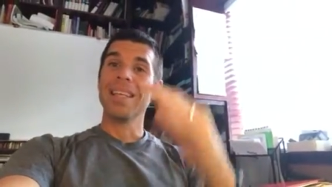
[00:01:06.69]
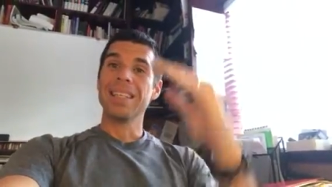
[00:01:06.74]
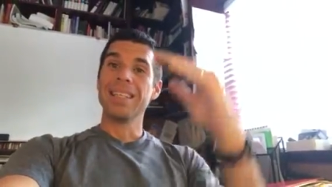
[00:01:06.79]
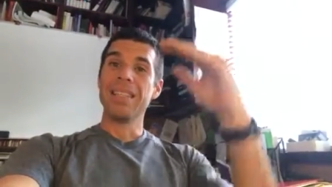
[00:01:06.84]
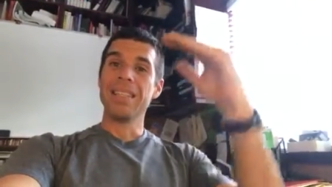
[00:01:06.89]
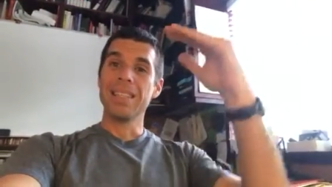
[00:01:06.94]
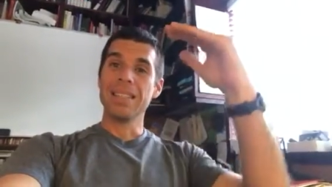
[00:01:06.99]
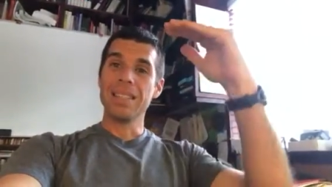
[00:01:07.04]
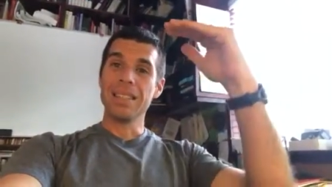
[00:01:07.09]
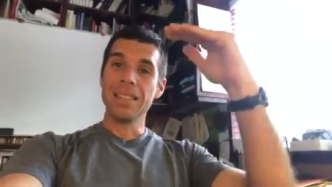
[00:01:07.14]

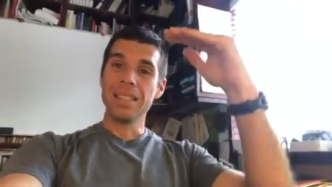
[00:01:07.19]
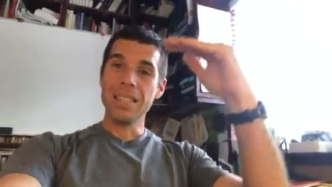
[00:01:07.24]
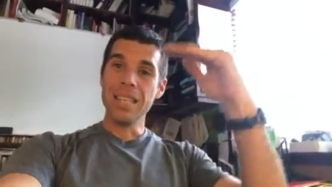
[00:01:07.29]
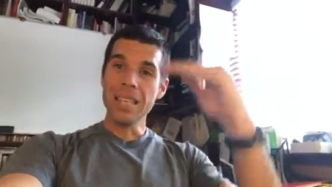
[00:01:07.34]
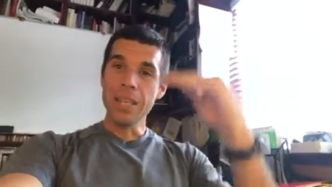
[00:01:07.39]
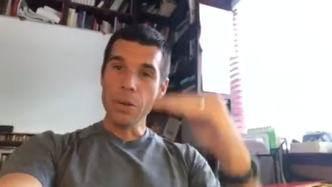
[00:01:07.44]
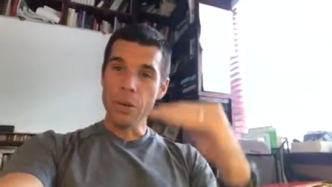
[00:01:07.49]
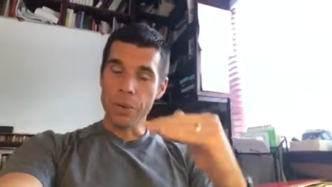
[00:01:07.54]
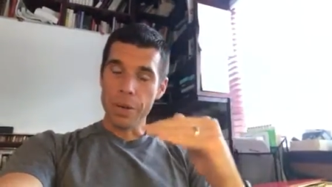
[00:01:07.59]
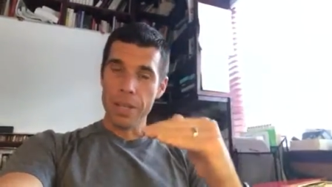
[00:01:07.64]
the
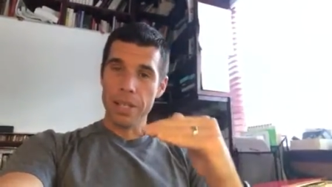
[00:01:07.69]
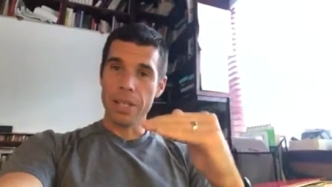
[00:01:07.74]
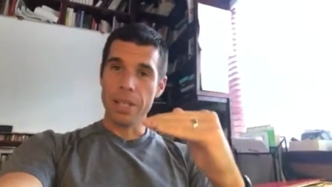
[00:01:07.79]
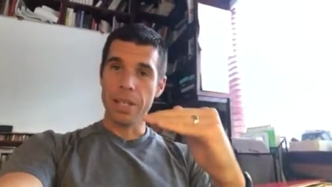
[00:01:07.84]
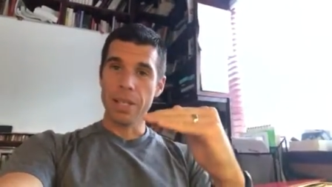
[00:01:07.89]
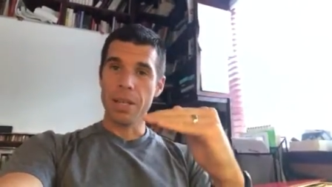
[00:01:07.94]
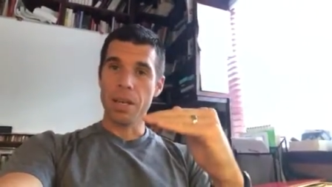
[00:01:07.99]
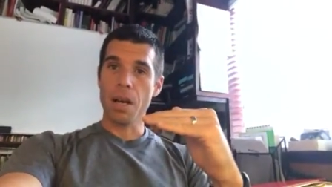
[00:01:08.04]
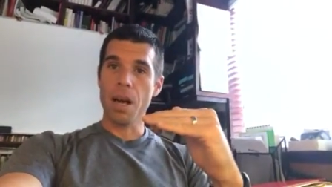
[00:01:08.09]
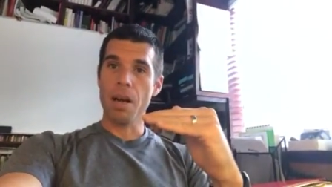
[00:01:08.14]
decrease
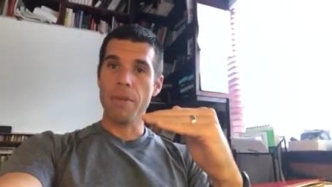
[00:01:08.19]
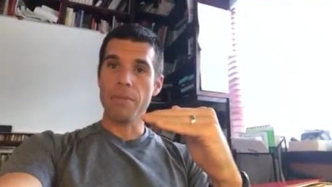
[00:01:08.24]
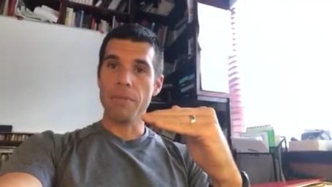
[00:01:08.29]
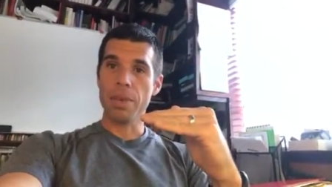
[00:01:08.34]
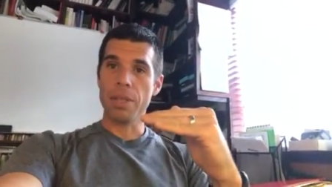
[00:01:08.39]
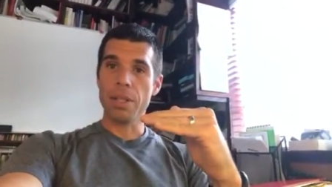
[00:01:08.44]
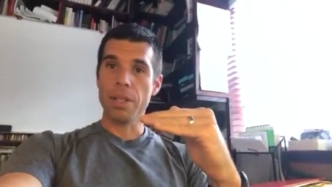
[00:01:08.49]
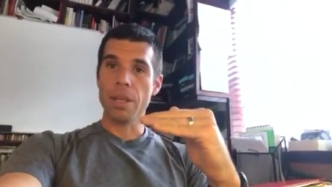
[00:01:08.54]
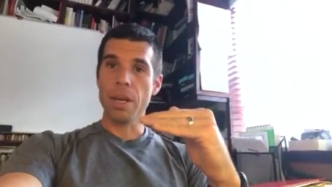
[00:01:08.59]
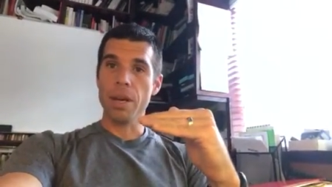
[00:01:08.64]
in
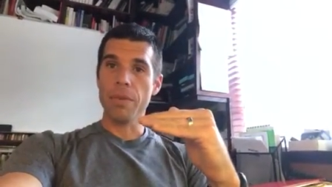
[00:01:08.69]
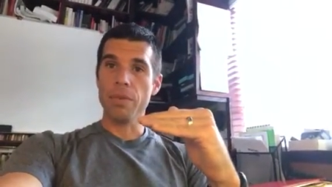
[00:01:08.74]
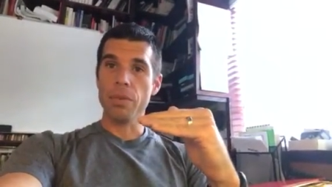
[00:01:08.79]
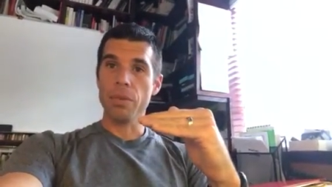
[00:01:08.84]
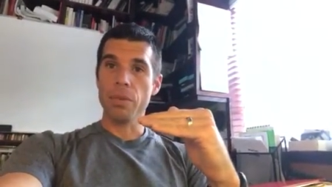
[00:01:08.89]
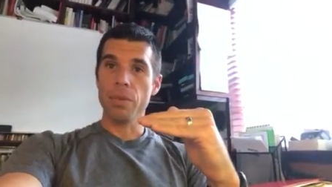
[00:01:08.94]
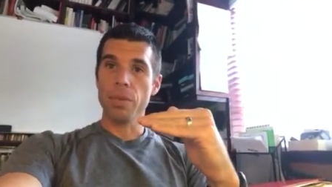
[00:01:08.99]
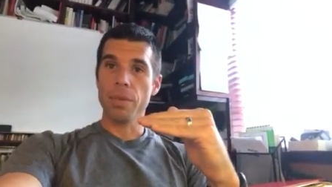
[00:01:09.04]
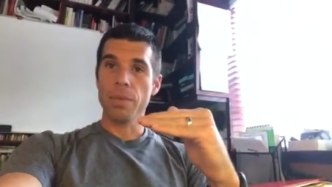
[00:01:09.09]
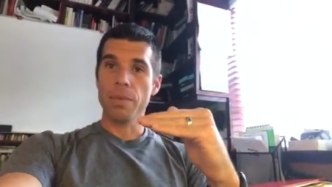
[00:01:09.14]
confidence
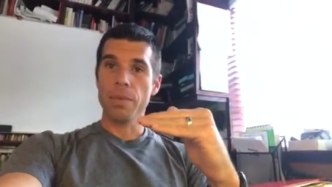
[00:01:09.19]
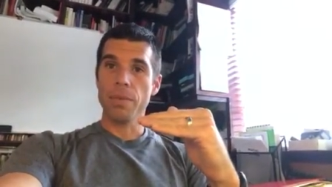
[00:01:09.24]
levels.